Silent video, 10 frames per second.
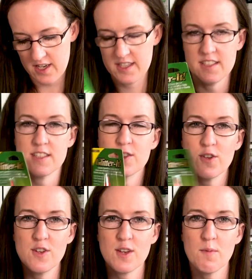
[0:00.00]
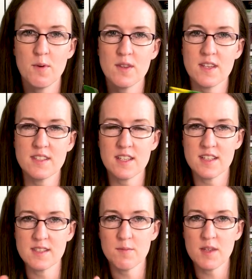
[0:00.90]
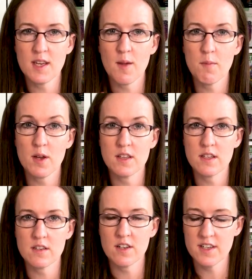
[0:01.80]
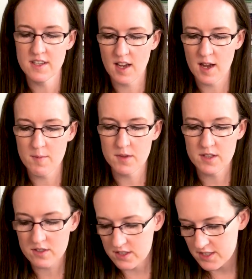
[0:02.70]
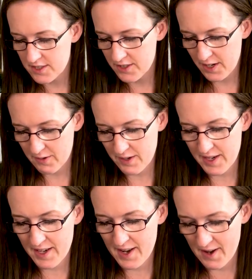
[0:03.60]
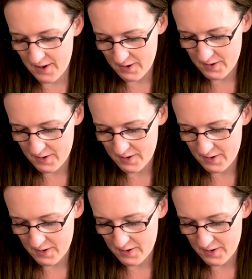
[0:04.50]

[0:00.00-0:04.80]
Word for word: It. So you can put this in something and put glitter on it. I'm a little glittered out right now,